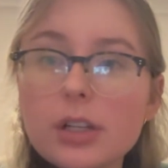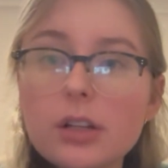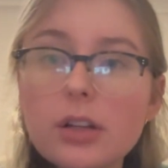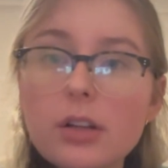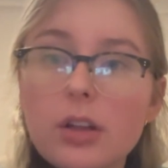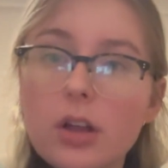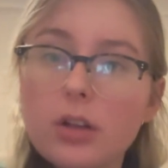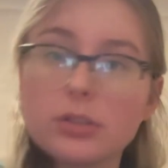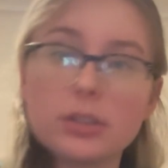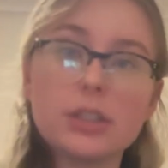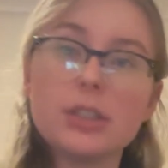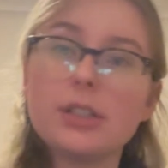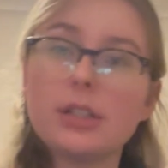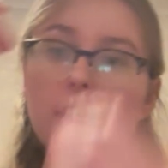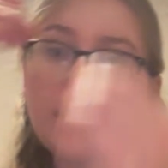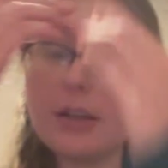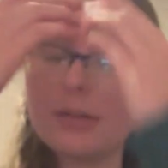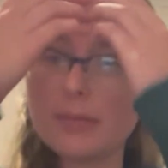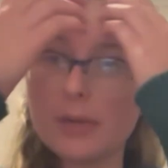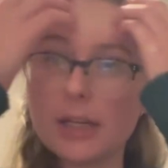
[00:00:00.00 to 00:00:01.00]
the longest
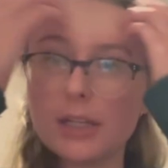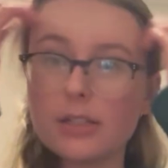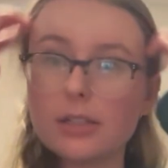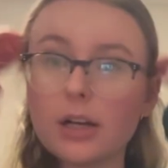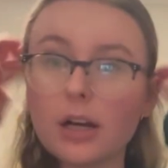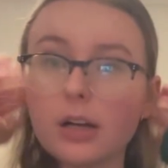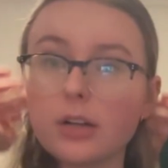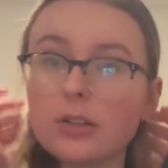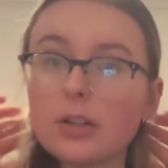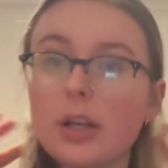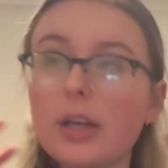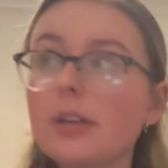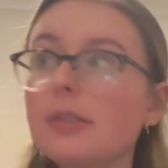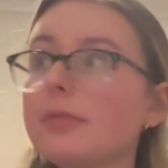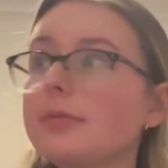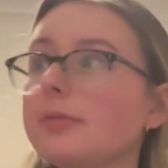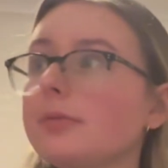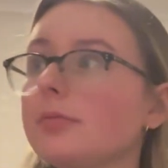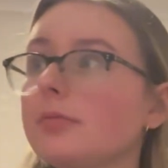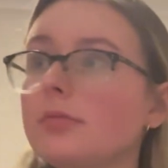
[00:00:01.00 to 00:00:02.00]
day of my entire
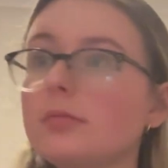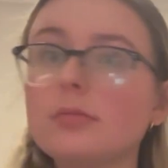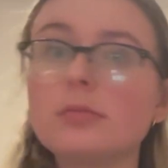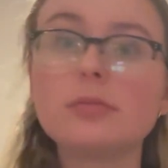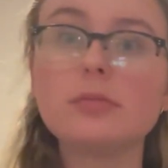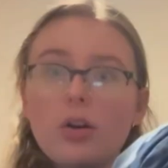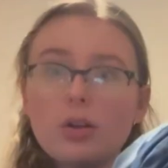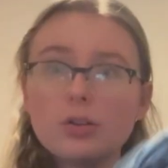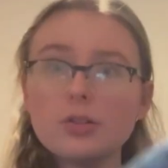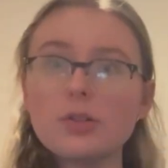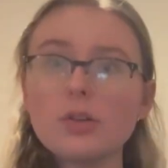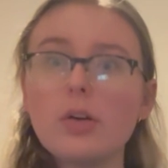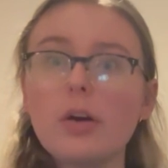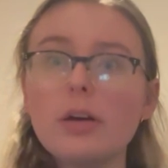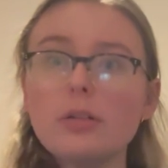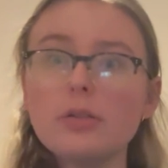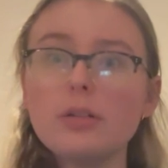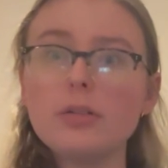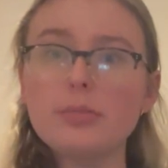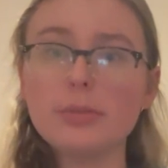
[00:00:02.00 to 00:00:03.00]
life. Also, I
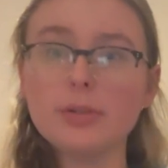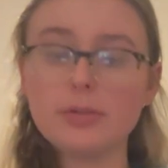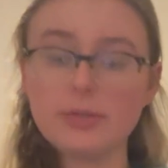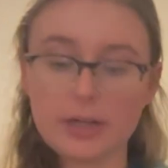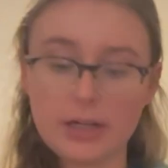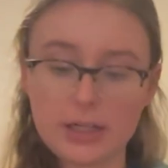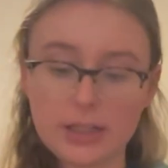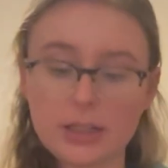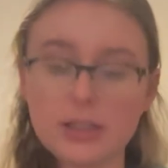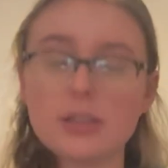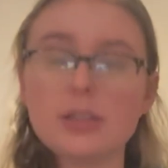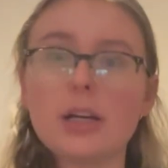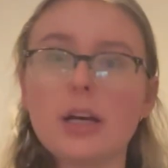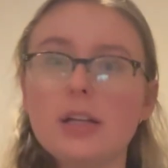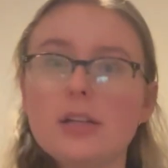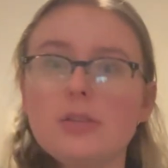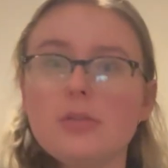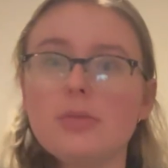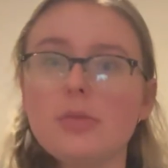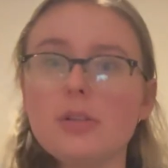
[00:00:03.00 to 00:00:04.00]
will be writing the
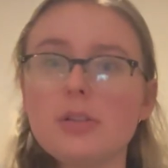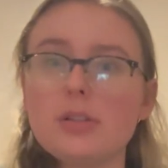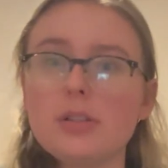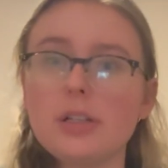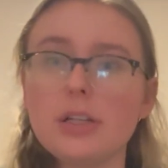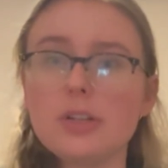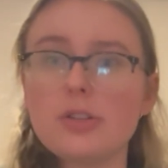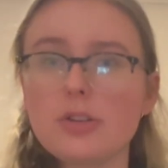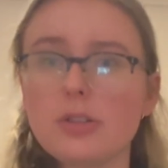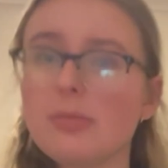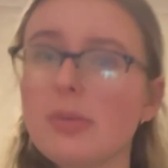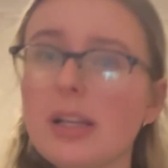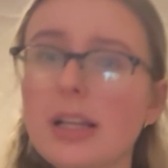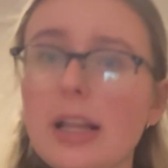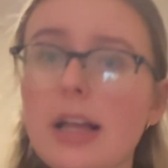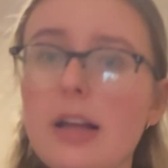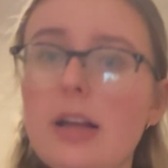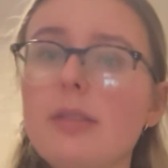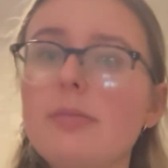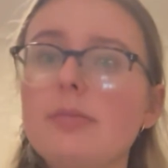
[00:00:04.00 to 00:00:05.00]
test with Stitch on my
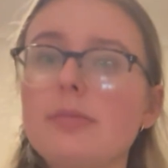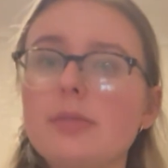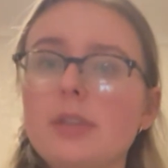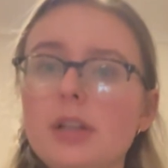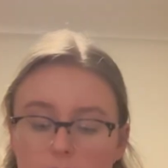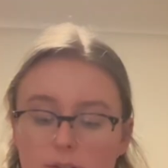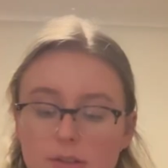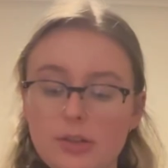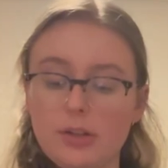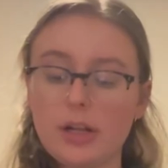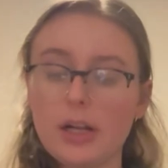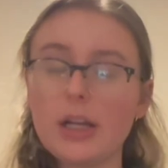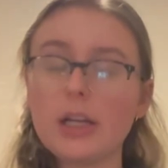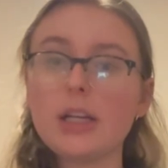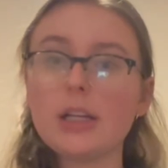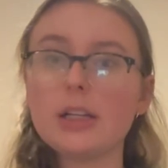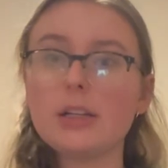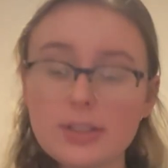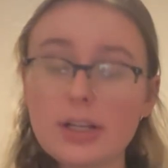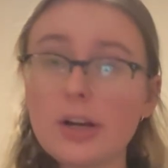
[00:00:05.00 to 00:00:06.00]
lap so that I
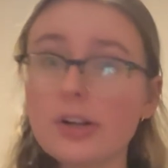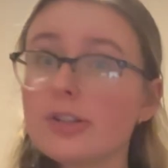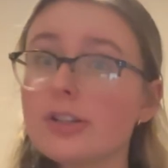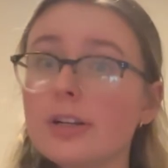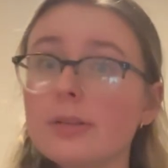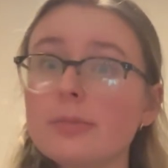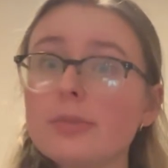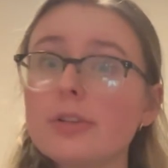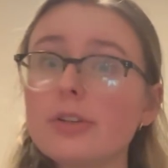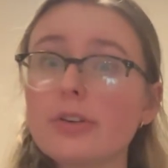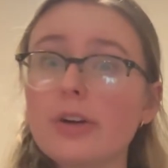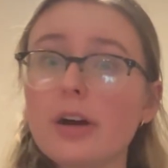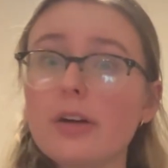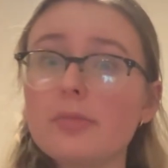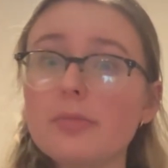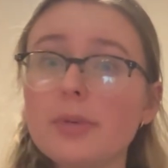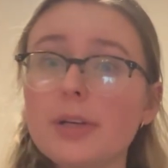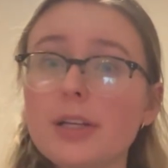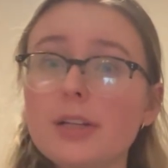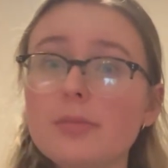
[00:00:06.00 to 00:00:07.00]
can touch him to
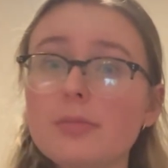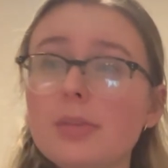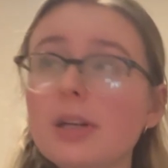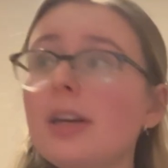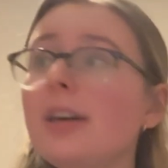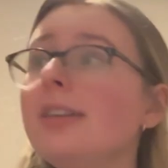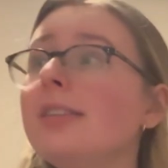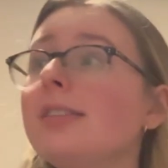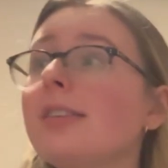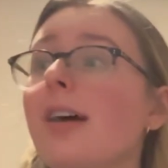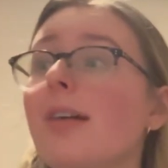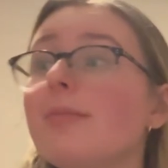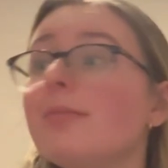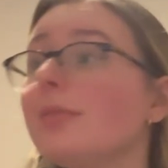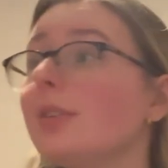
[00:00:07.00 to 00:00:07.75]
ground me, because I'm